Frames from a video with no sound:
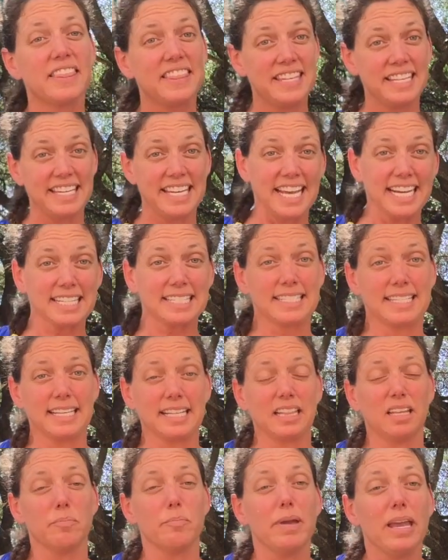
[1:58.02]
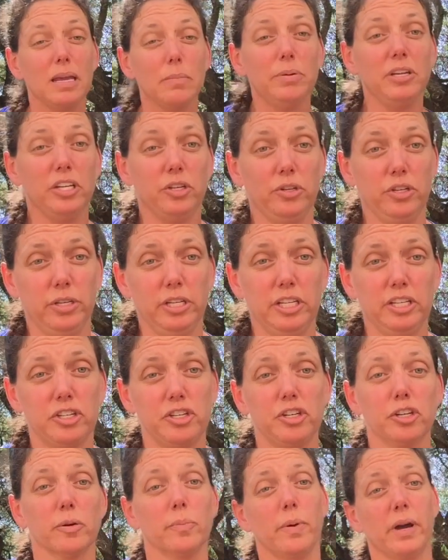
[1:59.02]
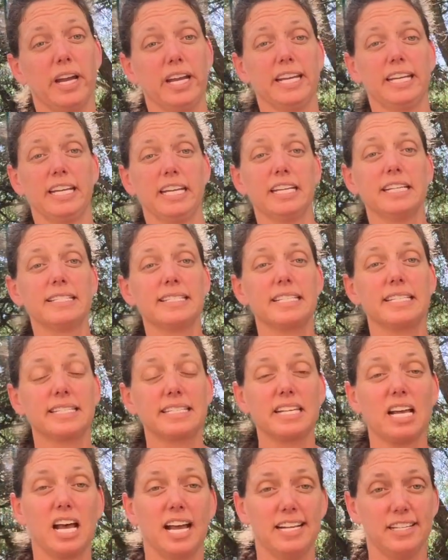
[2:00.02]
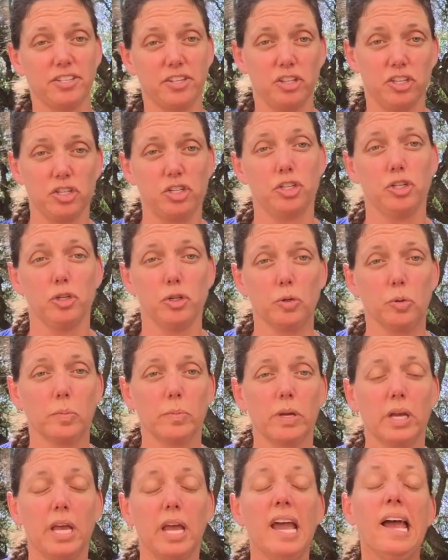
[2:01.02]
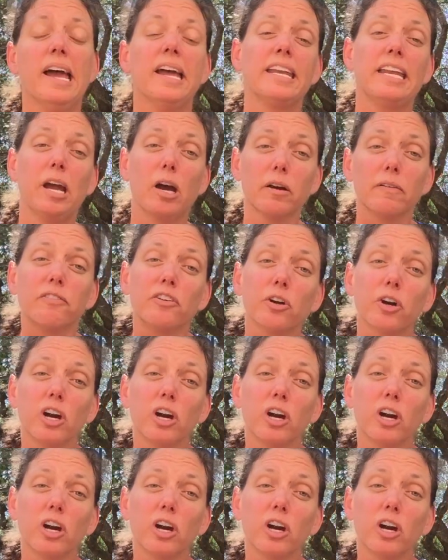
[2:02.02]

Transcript: The next thing that may be unique to your bike is the size of the tube. Now, if